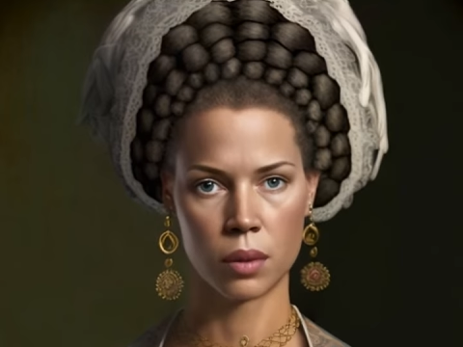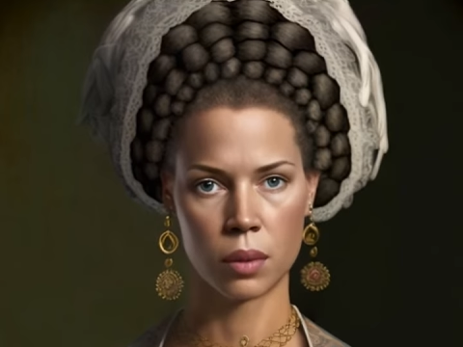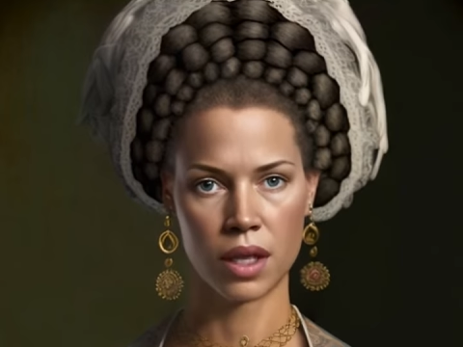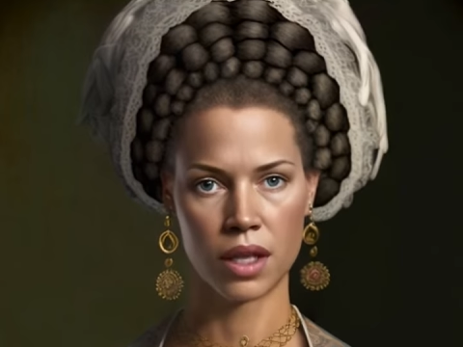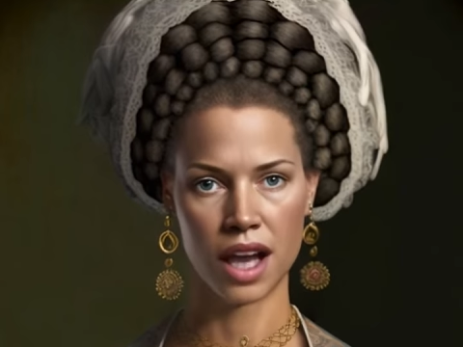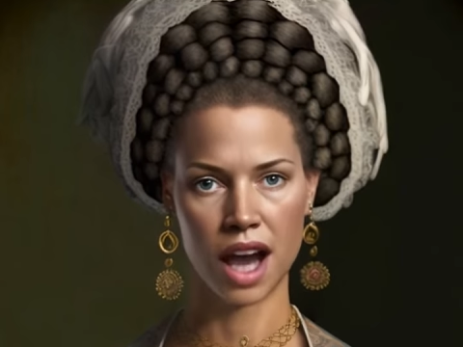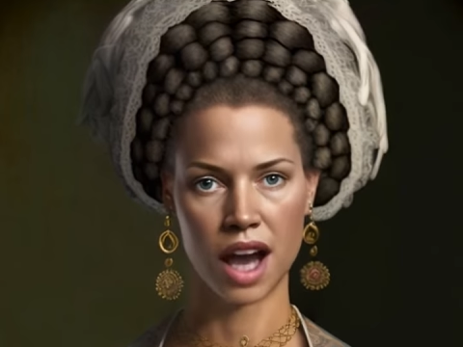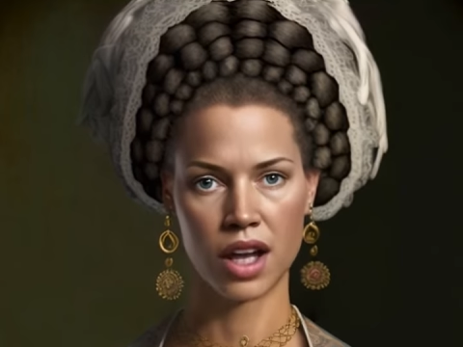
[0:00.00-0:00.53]
to be
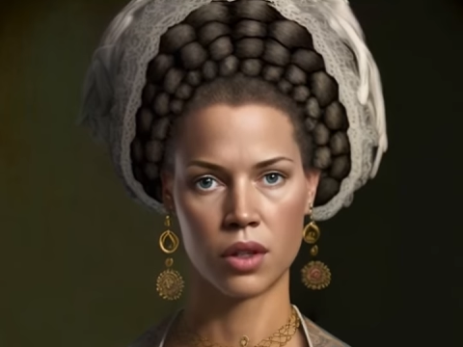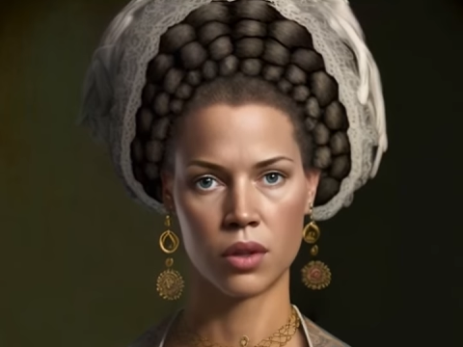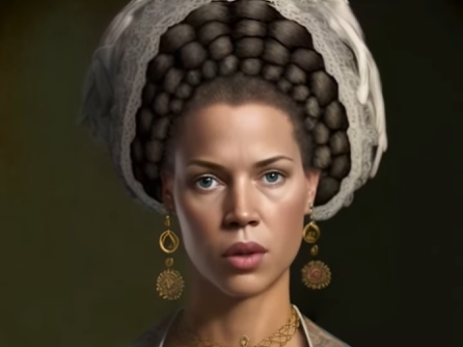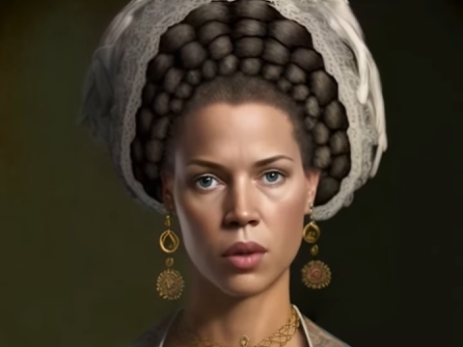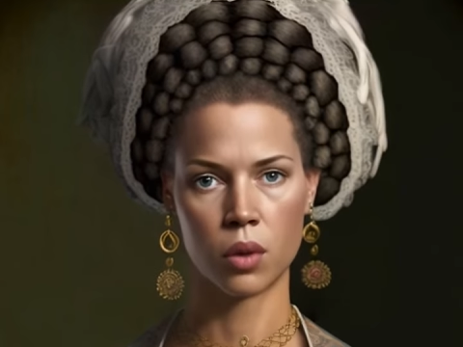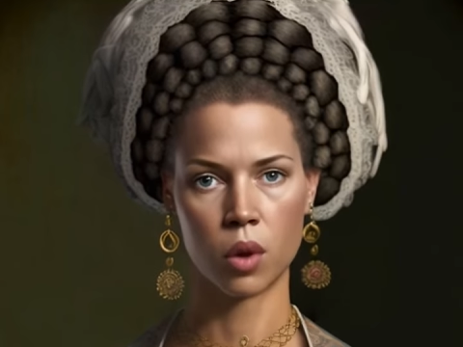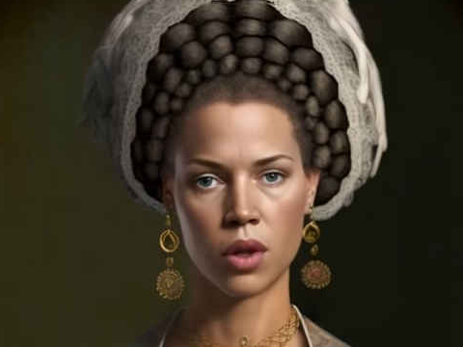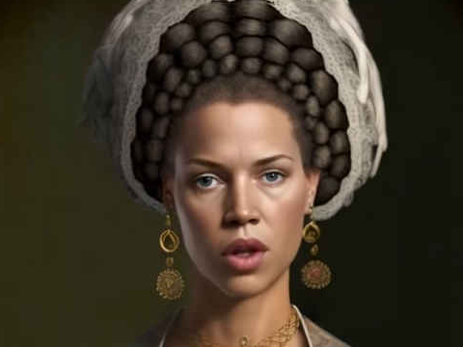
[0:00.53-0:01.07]
the head of
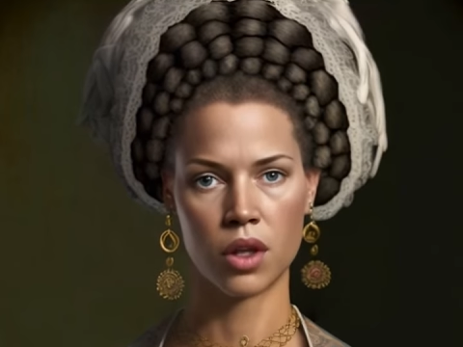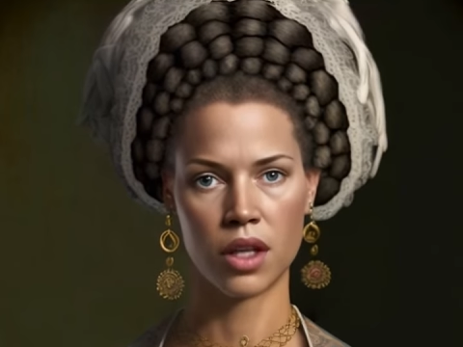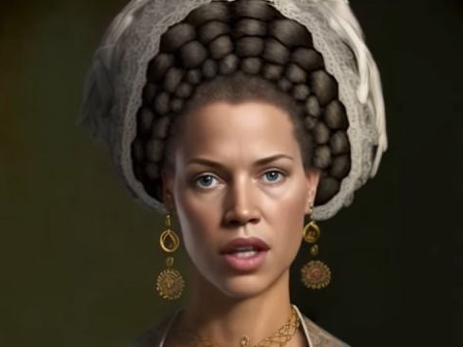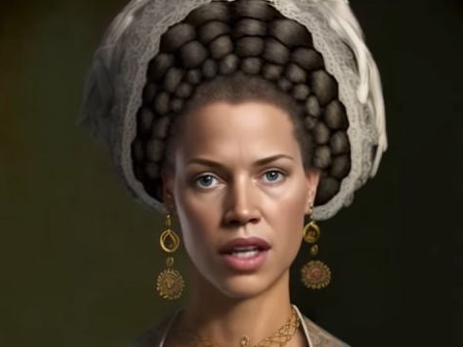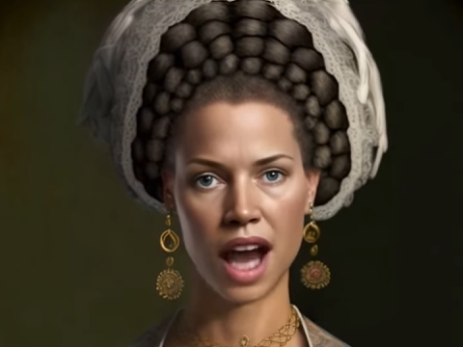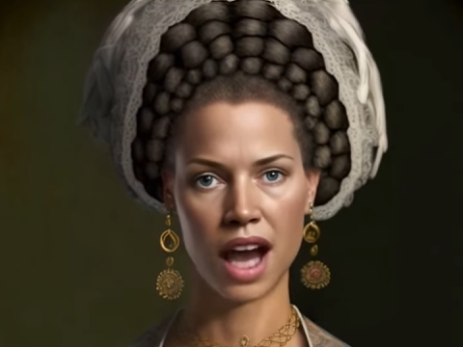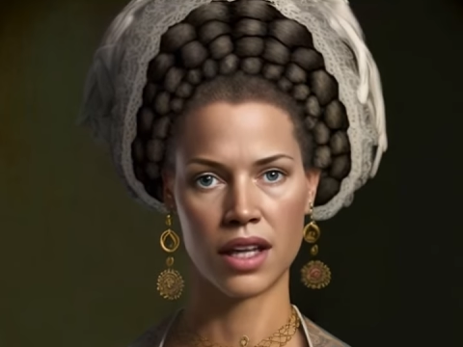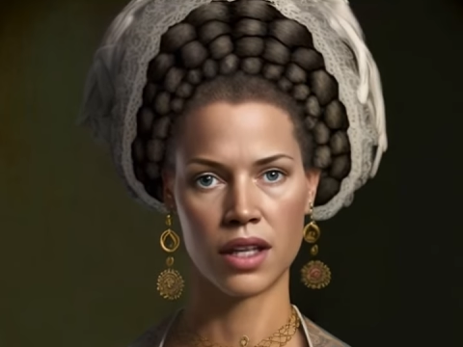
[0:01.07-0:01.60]
a Vodou
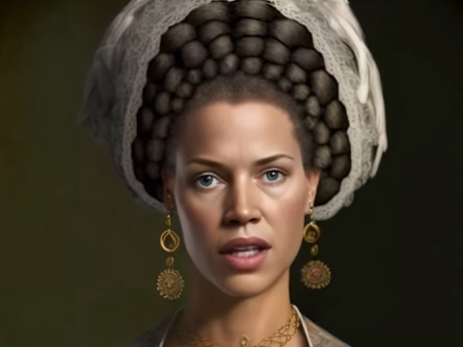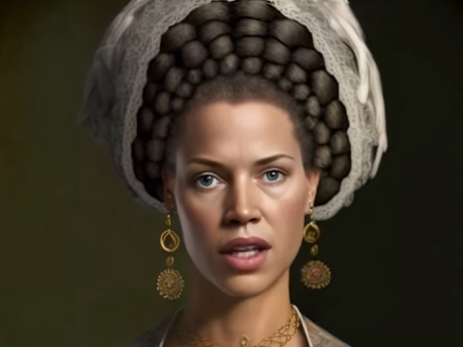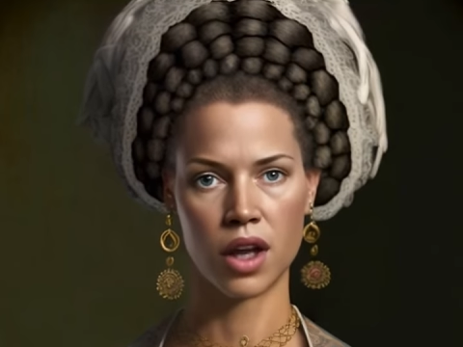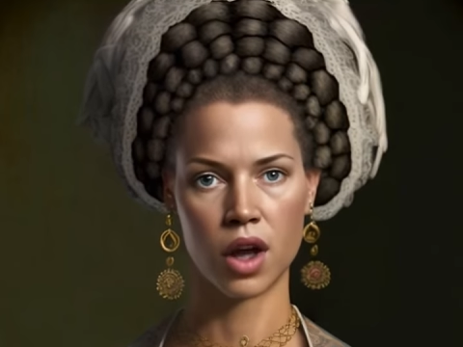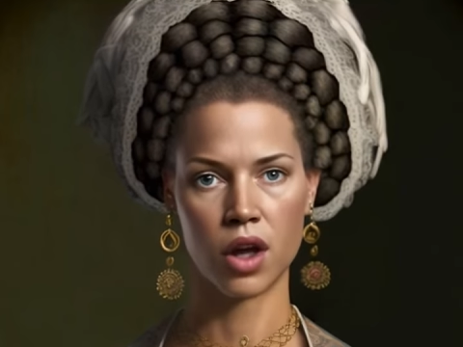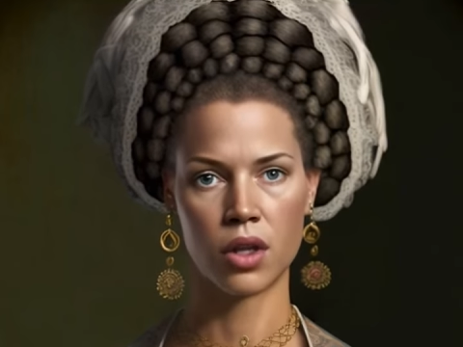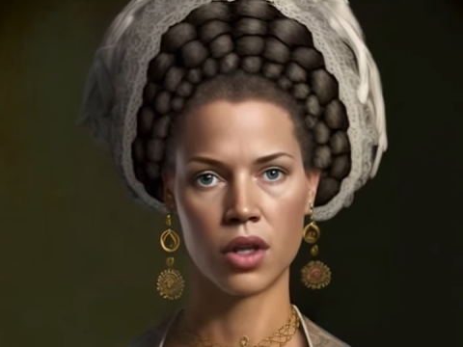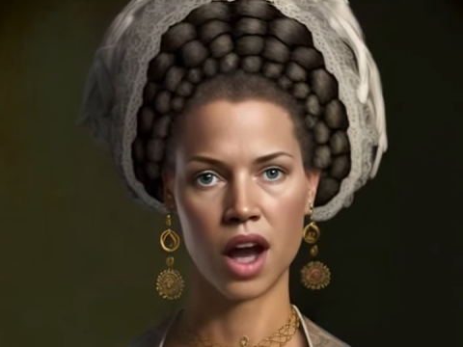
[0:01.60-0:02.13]
society
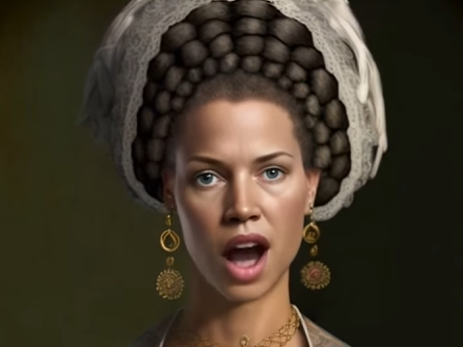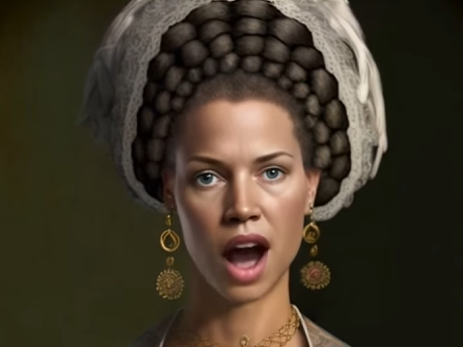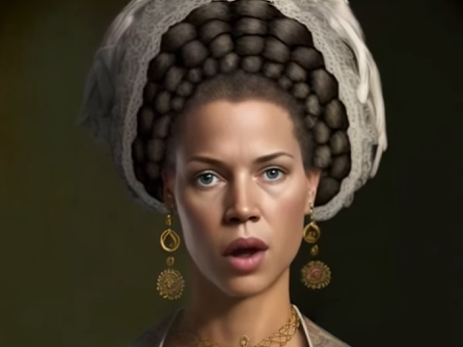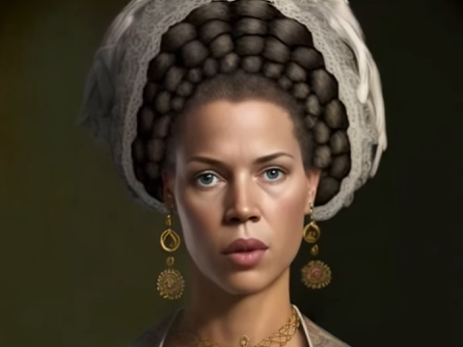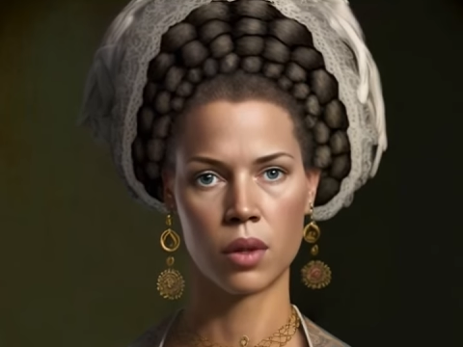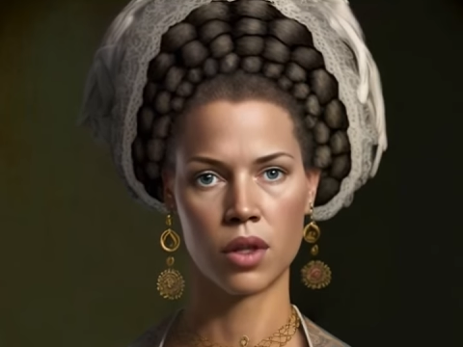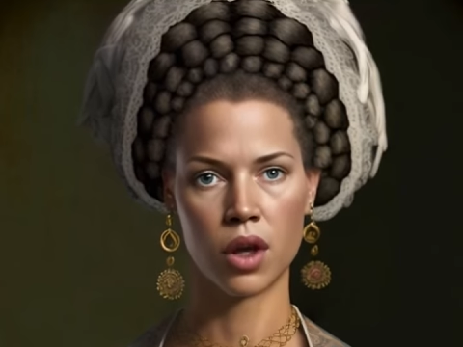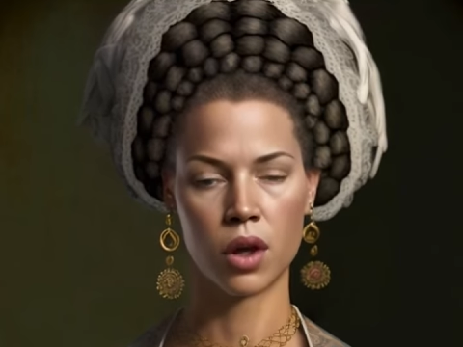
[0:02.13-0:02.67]
called the
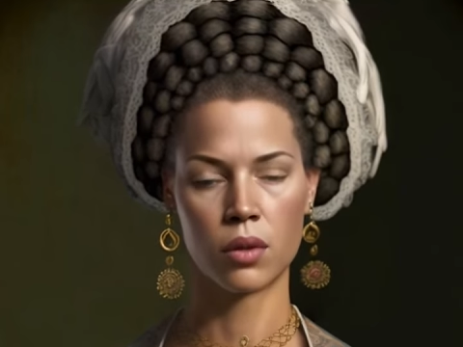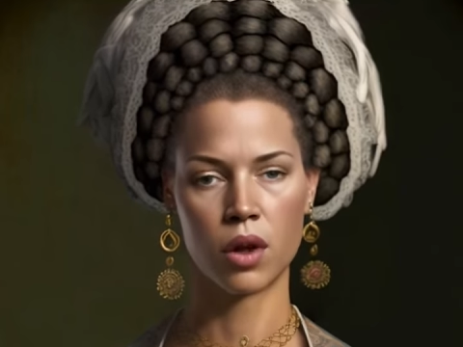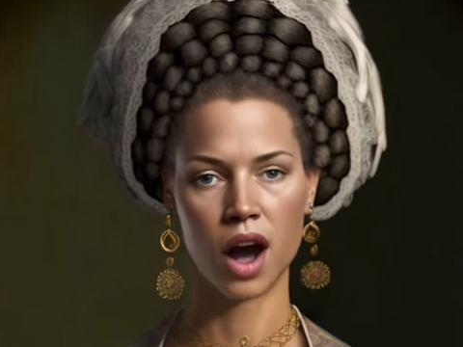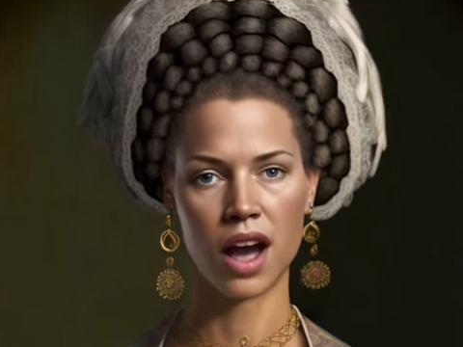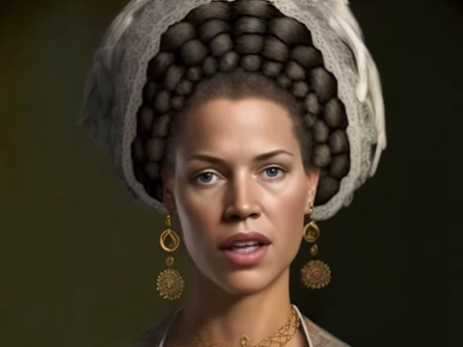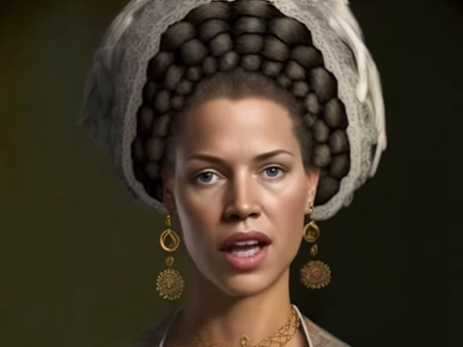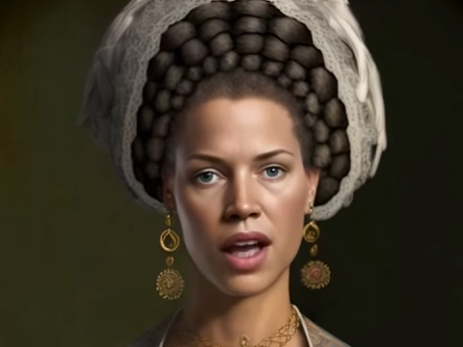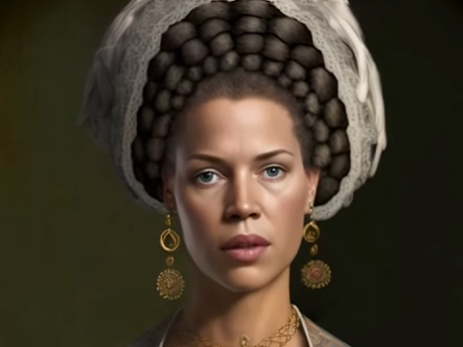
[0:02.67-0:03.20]
House of
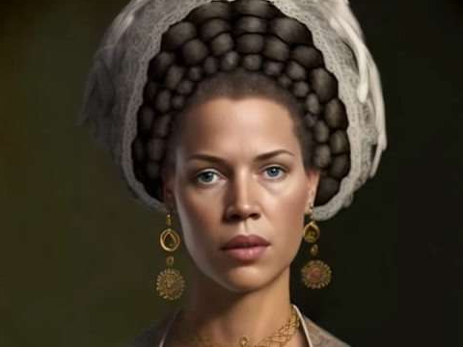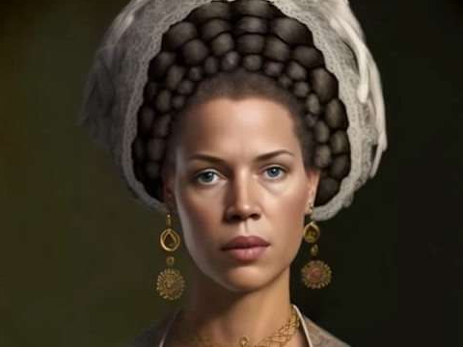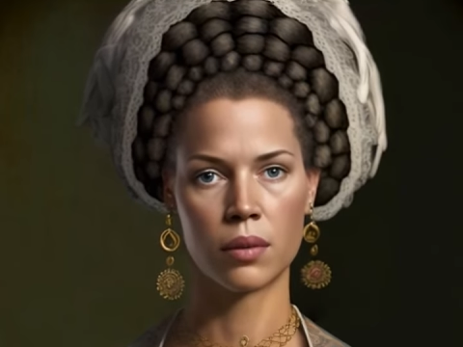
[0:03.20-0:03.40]
Rada.